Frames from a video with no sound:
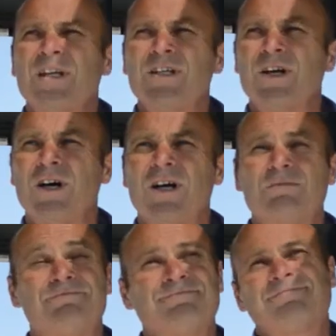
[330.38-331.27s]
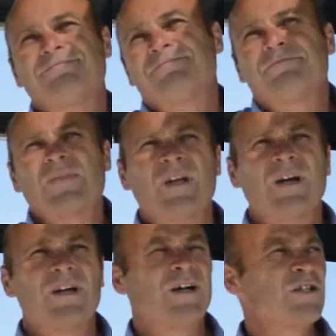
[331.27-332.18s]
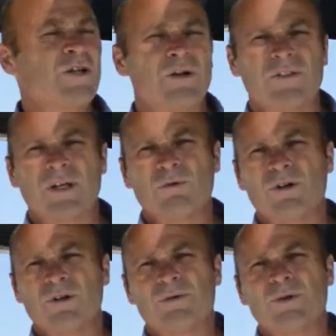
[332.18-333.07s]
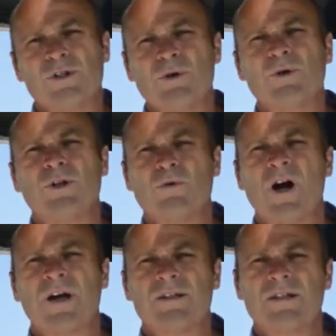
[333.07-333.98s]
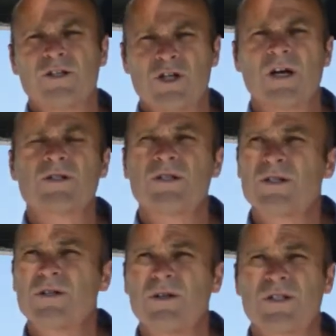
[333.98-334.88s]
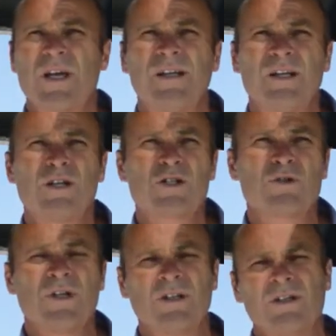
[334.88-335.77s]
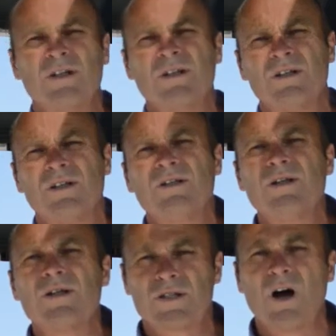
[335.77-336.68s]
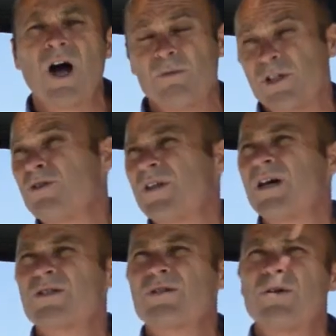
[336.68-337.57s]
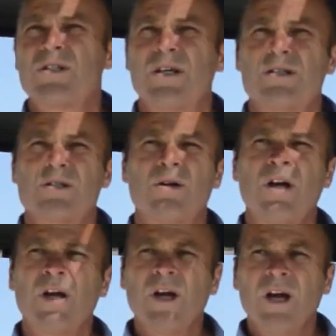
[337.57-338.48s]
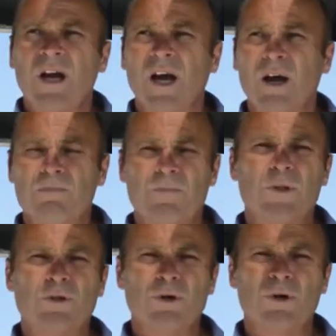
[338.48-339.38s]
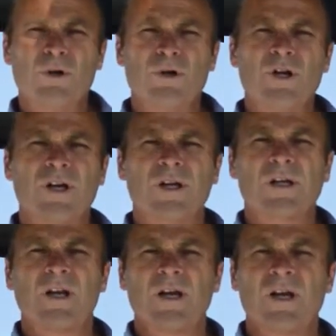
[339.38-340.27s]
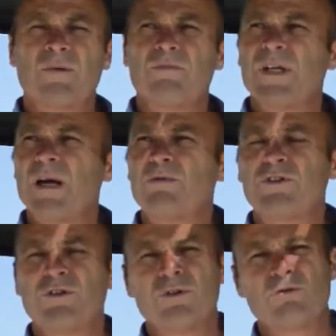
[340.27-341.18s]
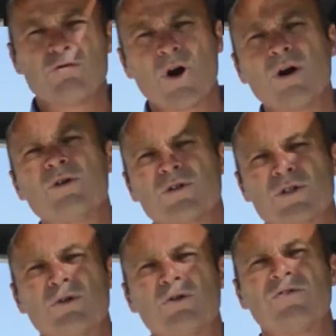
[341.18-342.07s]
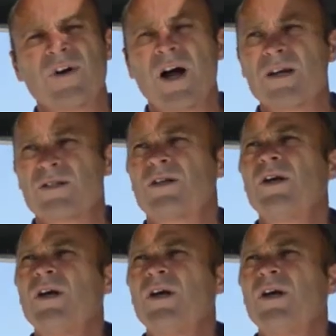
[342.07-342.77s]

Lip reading: you know, I just don't think we're doing the right justice to the sailing industry in this time in 2013. So you're going to be able to grow your school fast,